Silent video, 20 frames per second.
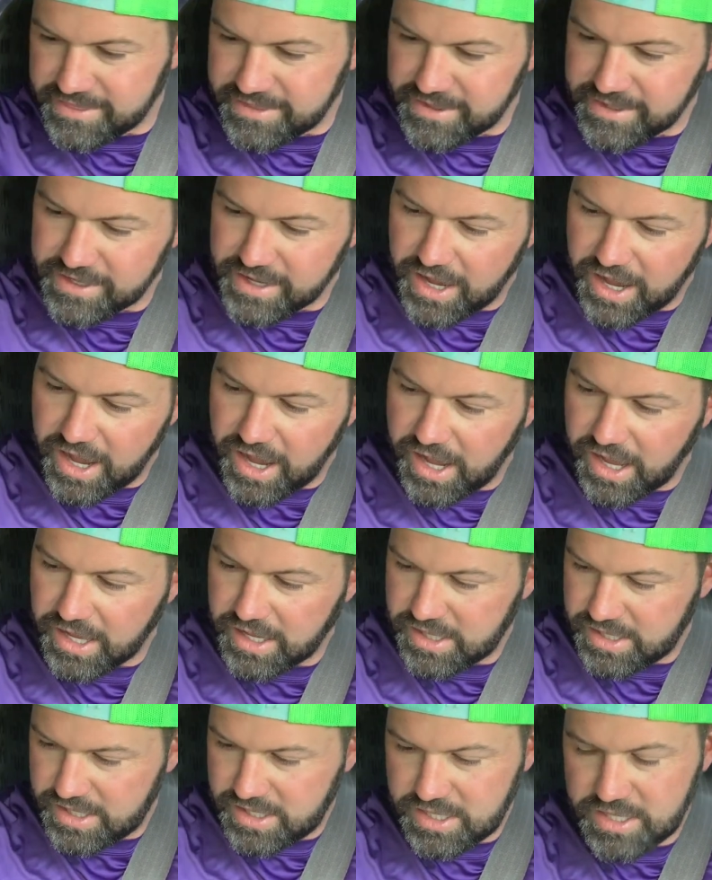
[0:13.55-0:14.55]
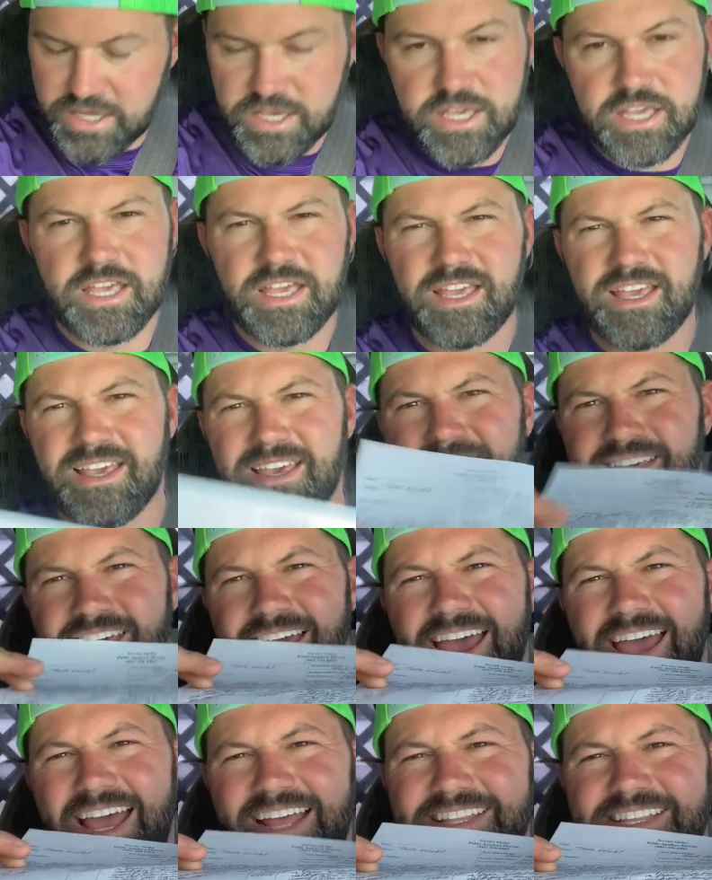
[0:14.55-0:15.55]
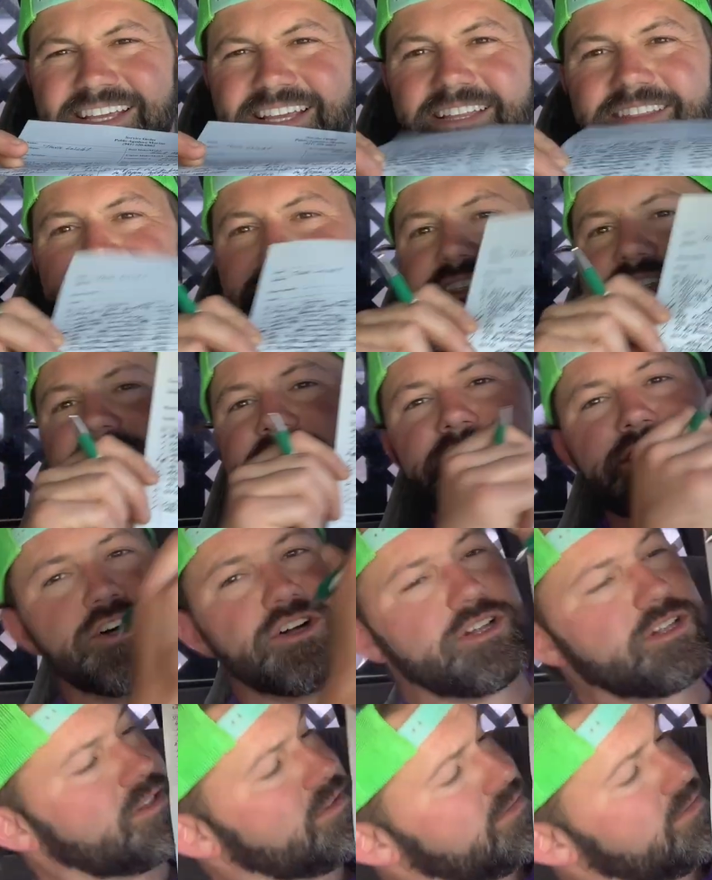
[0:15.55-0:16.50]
the, uh, had to get the seal